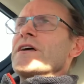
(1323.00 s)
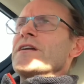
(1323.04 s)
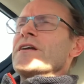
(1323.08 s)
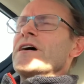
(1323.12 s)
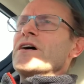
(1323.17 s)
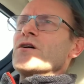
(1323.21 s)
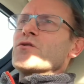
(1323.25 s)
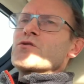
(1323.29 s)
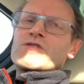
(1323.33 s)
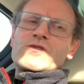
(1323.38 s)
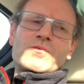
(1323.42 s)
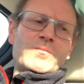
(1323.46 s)

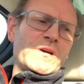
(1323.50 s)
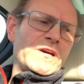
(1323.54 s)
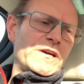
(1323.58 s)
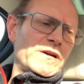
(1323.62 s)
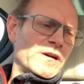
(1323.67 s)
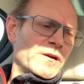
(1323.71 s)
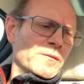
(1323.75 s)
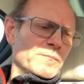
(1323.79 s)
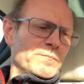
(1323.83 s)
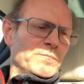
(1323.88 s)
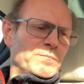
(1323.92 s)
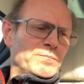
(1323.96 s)
elsewhere.
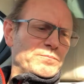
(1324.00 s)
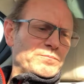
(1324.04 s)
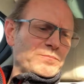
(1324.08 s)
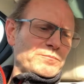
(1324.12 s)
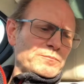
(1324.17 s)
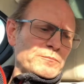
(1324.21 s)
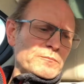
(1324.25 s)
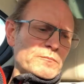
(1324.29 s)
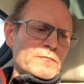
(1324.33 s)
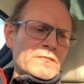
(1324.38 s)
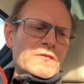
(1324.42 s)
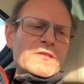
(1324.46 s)

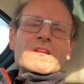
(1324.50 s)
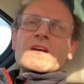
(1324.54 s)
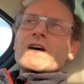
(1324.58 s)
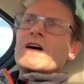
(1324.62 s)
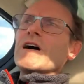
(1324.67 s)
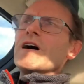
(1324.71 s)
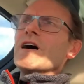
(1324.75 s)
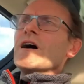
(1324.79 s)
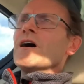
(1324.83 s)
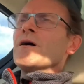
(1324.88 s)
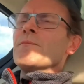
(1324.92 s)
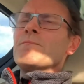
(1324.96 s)

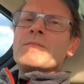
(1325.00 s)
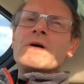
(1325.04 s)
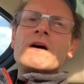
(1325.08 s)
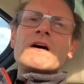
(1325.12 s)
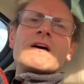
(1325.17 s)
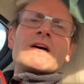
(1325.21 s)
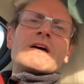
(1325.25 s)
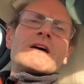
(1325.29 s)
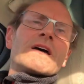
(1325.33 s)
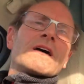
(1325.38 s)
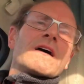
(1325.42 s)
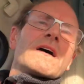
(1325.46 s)

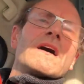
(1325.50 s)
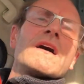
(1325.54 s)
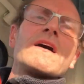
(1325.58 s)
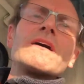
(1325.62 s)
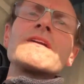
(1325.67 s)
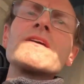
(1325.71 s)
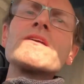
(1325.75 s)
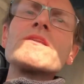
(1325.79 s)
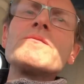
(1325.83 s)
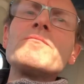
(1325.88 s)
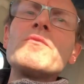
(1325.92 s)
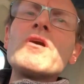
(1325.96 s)
And
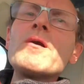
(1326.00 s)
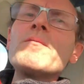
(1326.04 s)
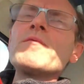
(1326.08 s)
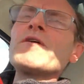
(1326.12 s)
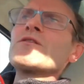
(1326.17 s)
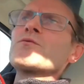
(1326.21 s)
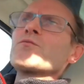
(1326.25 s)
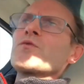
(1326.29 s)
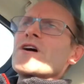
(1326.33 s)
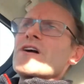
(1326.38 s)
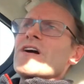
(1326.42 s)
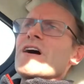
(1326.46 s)
at the
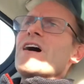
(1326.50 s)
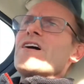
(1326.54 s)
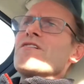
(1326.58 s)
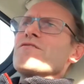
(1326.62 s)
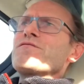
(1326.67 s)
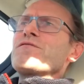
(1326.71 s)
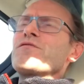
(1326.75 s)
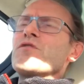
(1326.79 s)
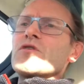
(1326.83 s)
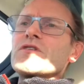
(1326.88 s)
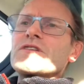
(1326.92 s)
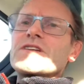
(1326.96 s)
moment we're at
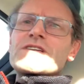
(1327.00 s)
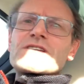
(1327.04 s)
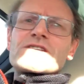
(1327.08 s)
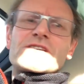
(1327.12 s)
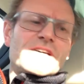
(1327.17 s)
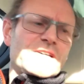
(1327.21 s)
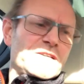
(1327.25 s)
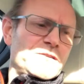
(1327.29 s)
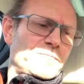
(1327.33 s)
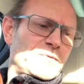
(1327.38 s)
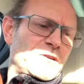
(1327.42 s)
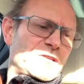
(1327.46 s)

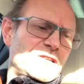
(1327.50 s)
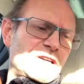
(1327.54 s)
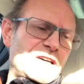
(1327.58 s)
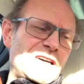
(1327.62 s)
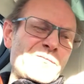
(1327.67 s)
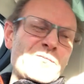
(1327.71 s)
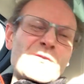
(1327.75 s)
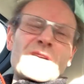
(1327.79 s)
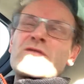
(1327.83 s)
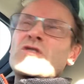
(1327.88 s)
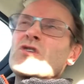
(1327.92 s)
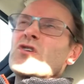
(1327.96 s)
46%.
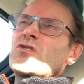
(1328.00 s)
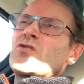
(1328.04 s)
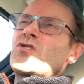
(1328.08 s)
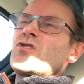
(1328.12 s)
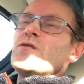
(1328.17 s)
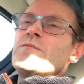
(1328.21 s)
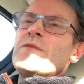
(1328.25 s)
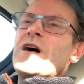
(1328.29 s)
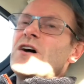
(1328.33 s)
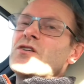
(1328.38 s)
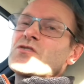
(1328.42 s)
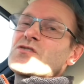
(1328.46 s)
We've got
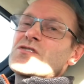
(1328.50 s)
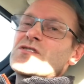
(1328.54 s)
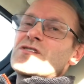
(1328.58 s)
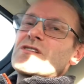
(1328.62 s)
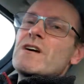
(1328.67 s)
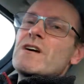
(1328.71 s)
2 miles